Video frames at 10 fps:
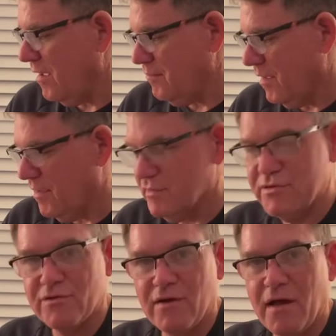I'm not
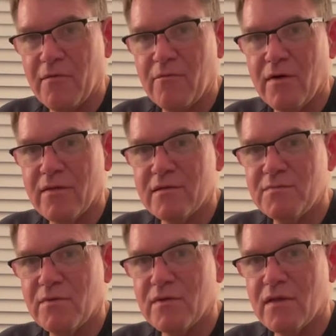sure how well this
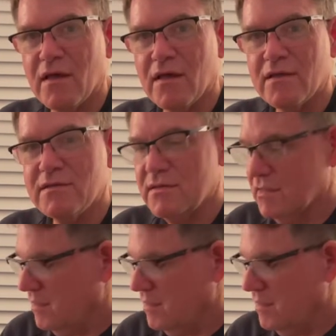book does.